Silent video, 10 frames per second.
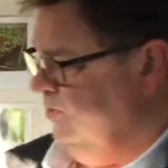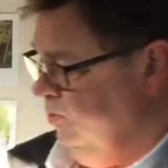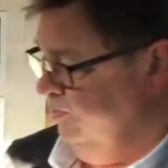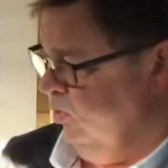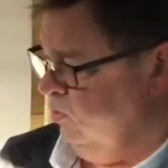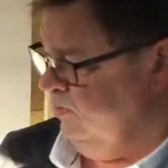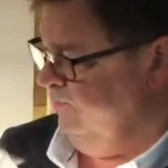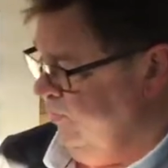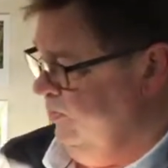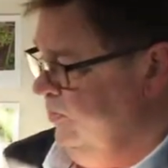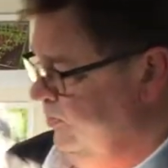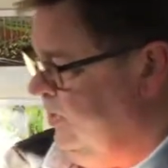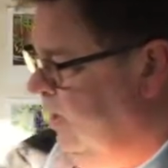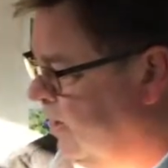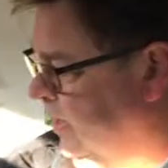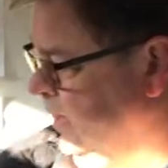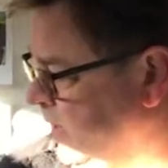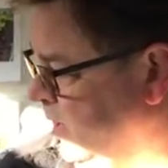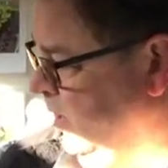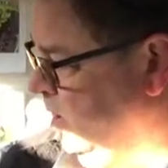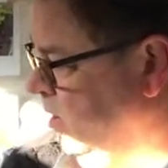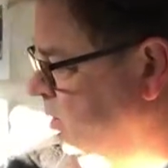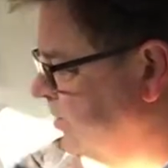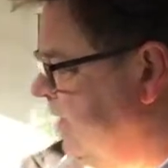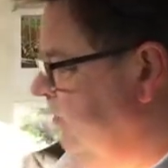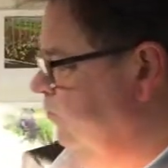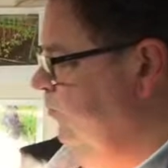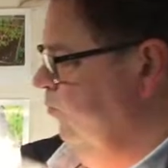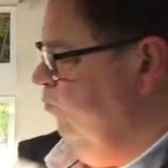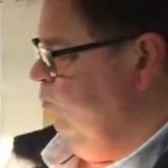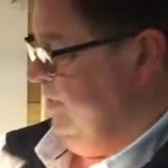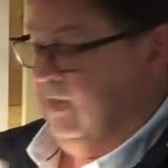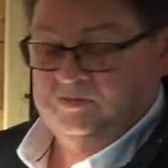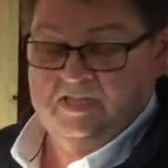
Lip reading: another book from another guy, Gardening Without